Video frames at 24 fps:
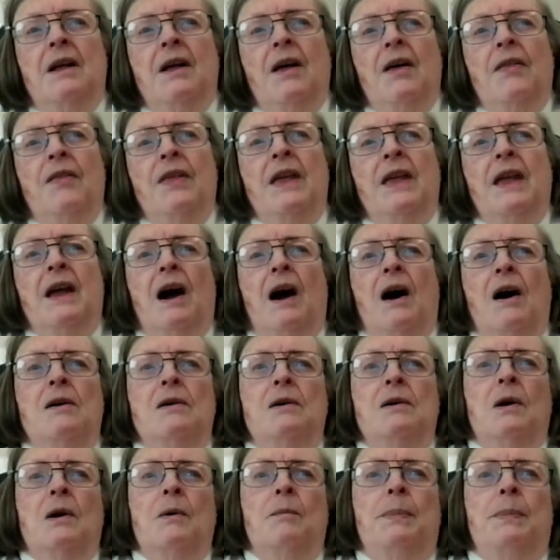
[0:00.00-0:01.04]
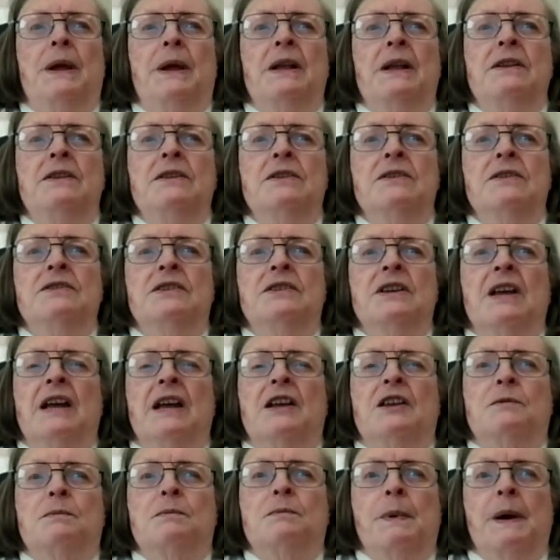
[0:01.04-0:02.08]
The opinions
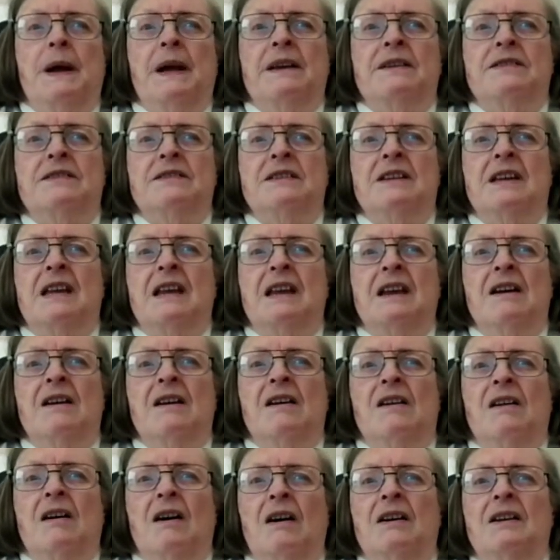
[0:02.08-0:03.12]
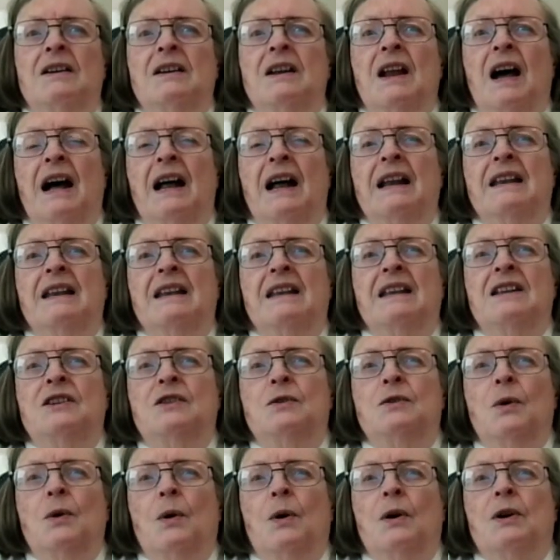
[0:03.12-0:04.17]
expressed here are not
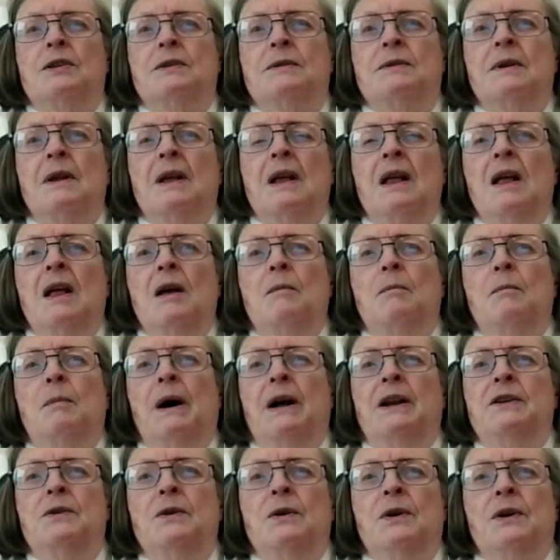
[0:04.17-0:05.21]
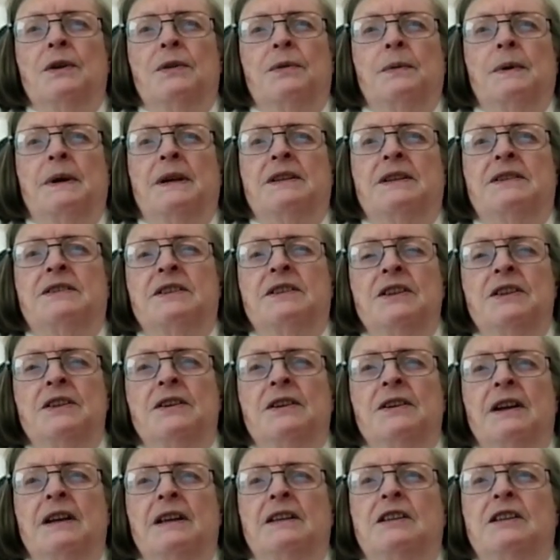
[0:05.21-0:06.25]
endorsed by Northwest
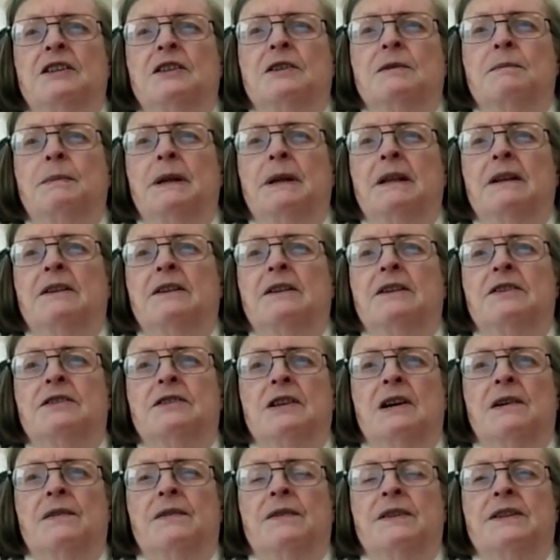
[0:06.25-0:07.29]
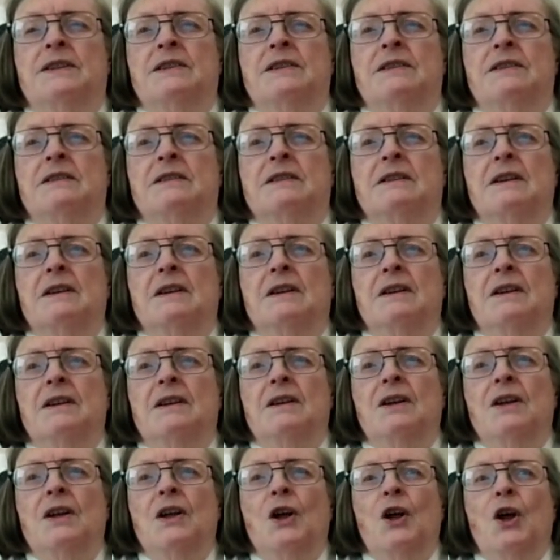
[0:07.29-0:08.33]
Senior and Disability Services.
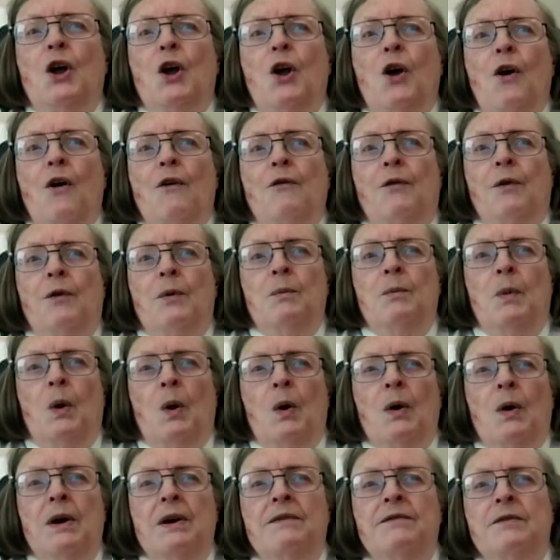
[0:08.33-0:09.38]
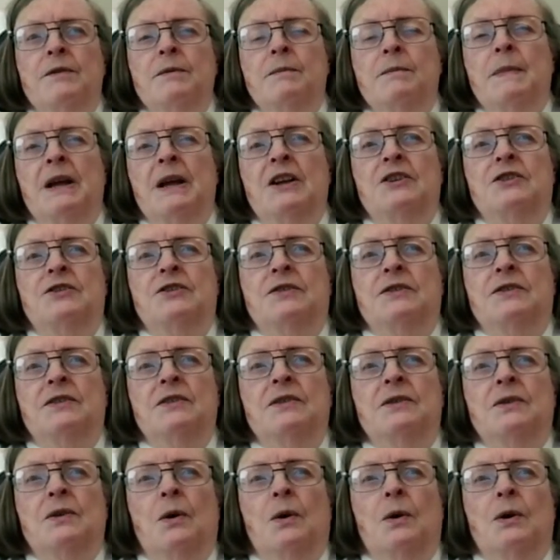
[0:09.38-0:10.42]
For more
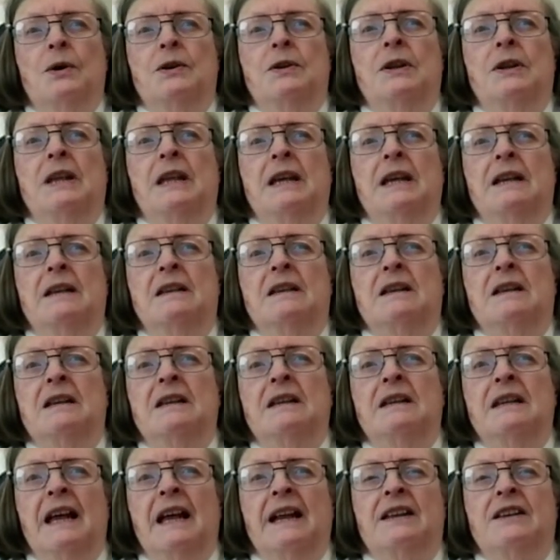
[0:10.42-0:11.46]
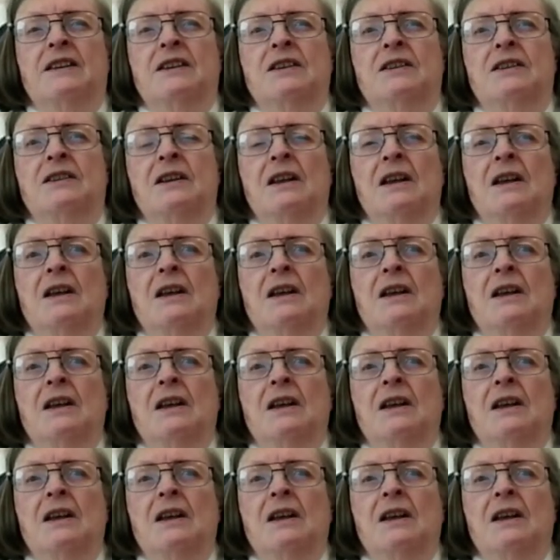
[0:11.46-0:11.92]
information or to get connected